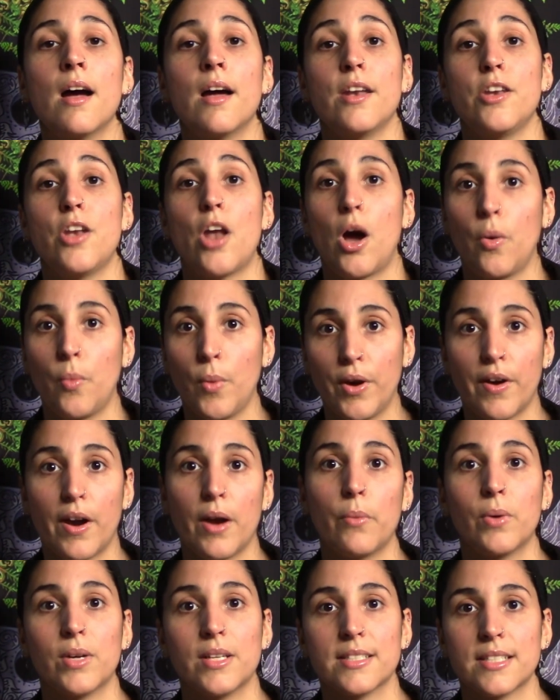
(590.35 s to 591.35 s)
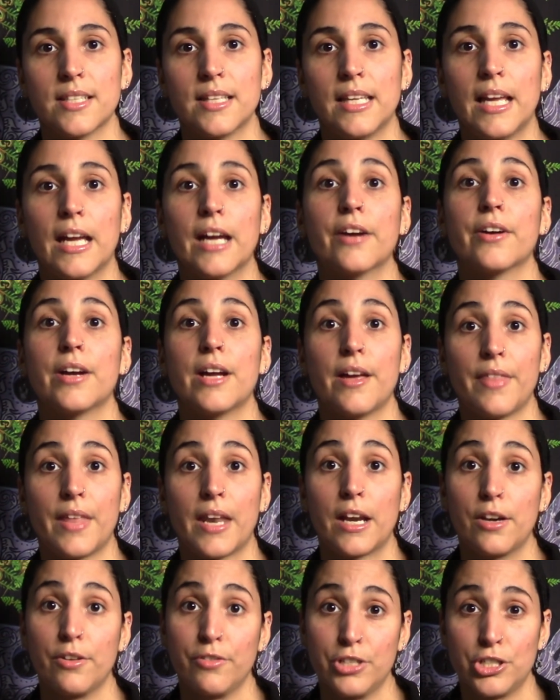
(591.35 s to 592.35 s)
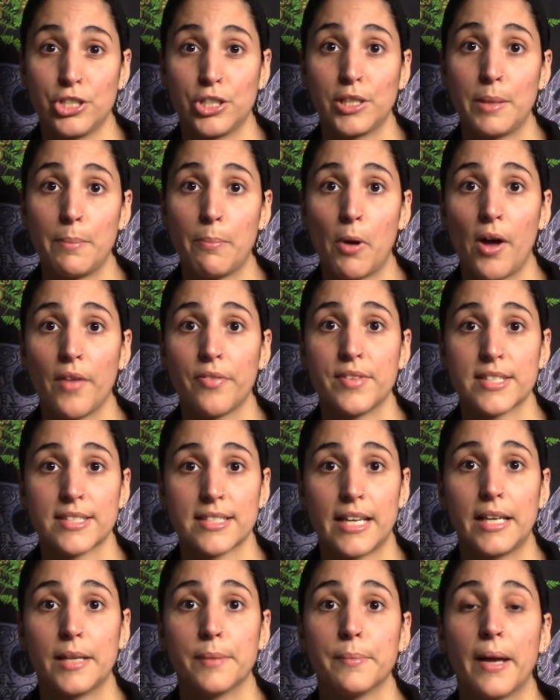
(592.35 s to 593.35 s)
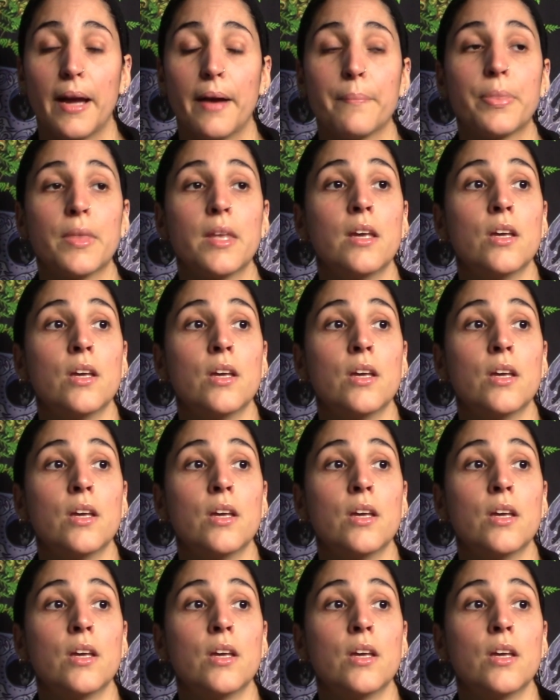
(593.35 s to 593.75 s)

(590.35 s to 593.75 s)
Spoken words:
not where I was in the area that I originally bought this item at.